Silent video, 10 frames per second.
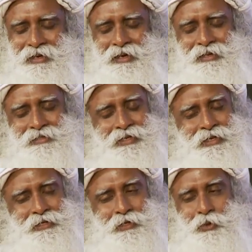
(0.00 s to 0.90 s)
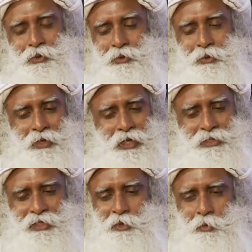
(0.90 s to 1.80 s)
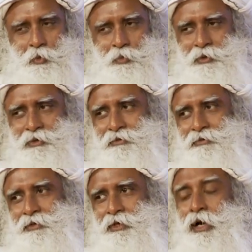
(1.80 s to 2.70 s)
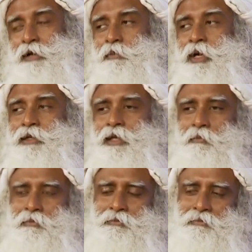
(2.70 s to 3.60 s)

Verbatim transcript: I say, no, you don't get such people, you got to make them.